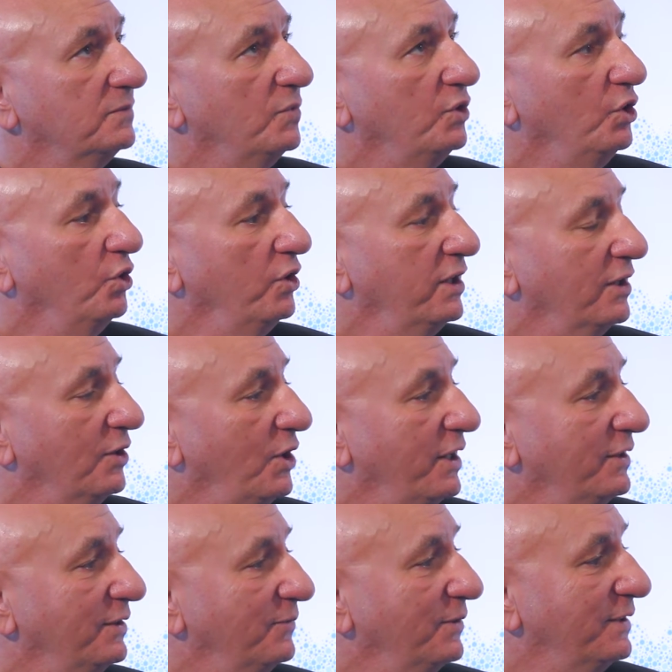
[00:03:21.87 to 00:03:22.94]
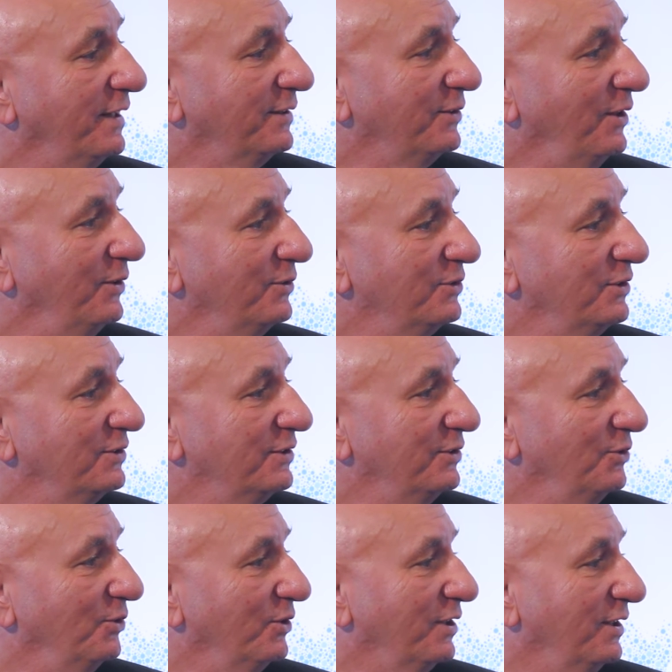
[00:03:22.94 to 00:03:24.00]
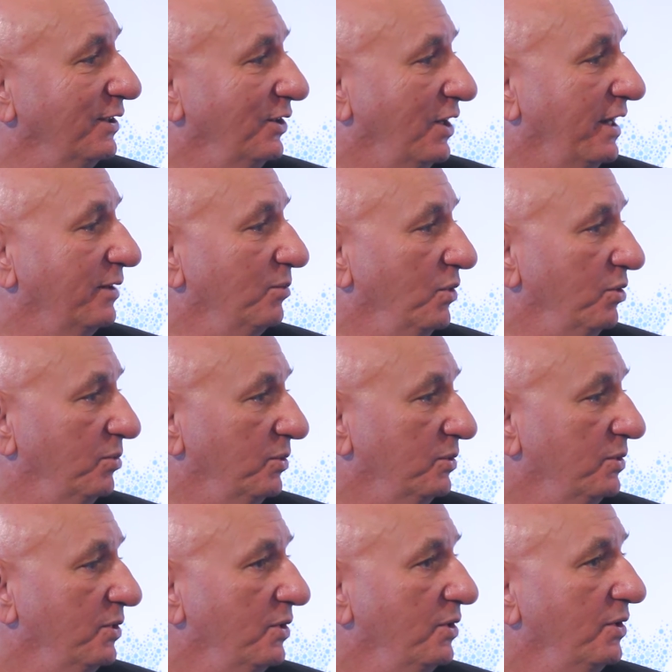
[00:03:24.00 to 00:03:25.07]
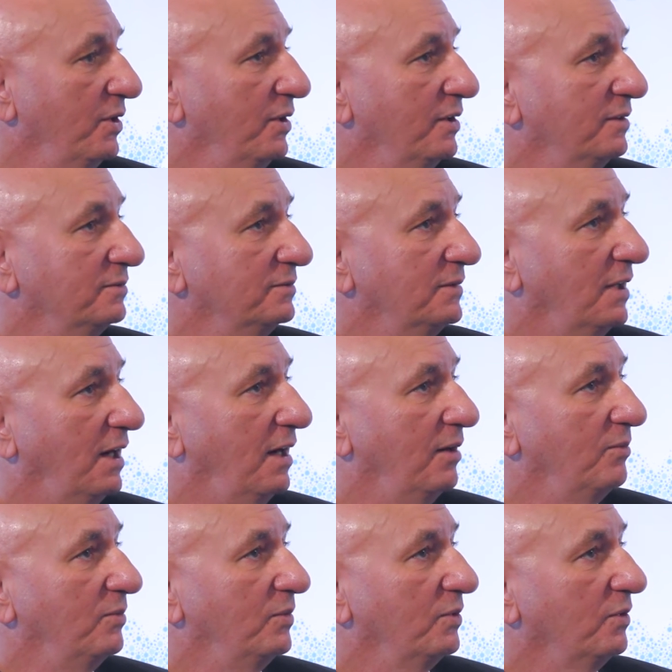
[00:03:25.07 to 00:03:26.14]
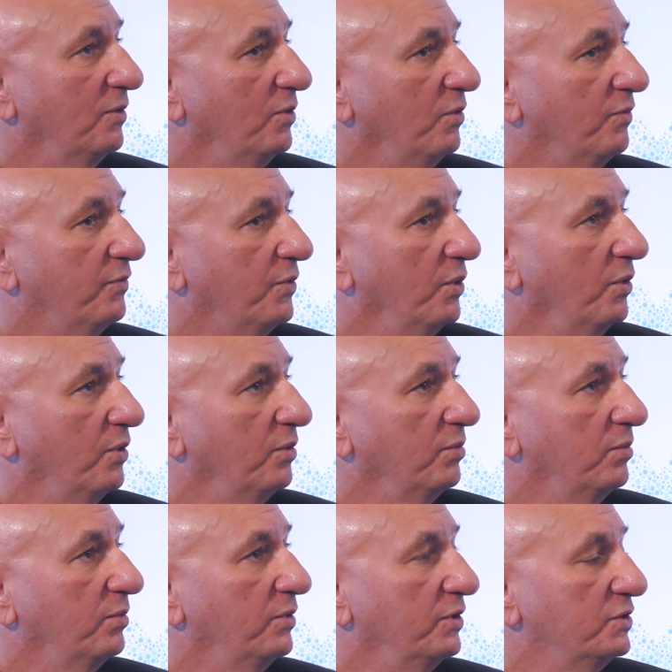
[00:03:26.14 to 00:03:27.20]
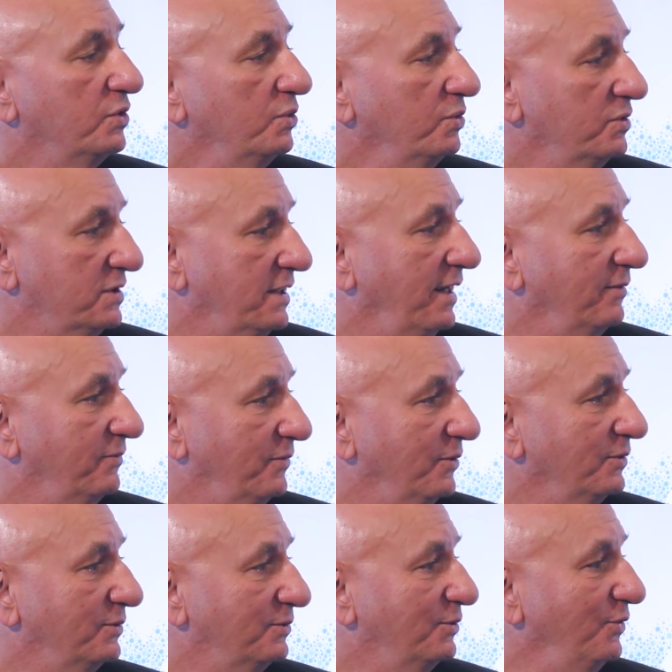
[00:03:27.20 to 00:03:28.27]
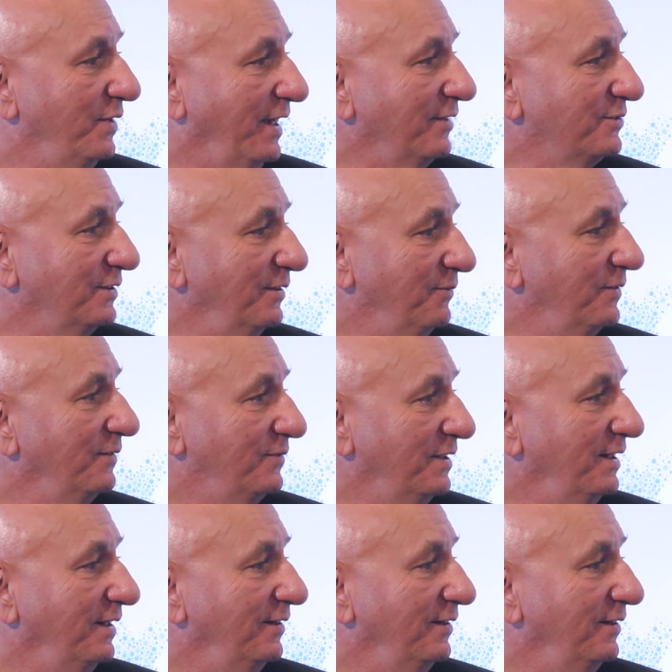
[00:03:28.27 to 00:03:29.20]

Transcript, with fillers: You look at a lot of different technologies and you're looking at a lot sure. of mobile. Um, for the tool set for 2015,